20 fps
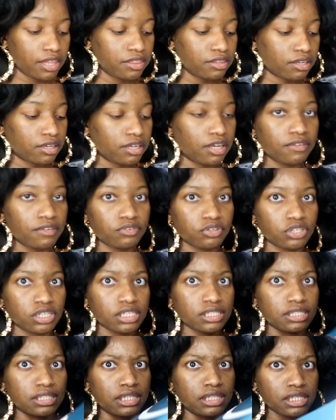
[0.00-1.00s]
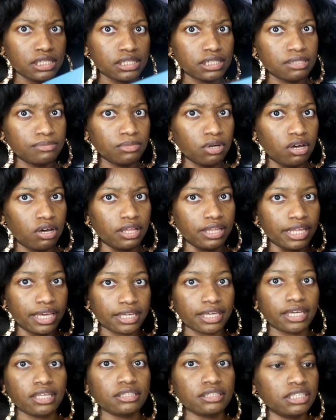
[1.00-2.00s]
and the cover is this small
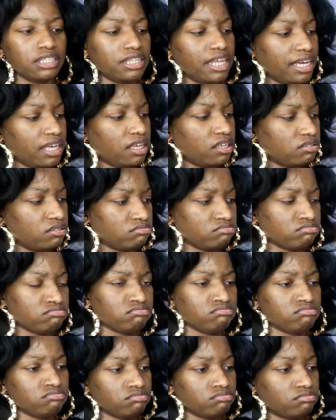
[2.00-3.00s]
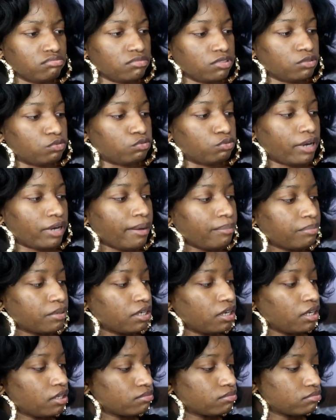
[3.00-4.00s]
like did they wrap
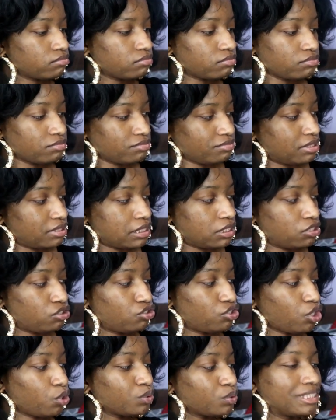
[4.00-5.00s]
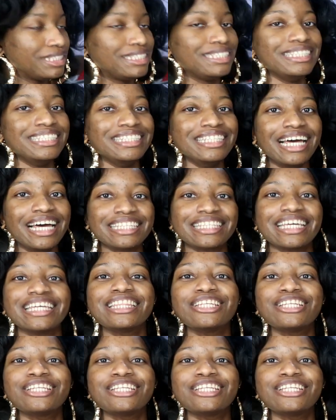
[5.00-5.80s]
it up so like they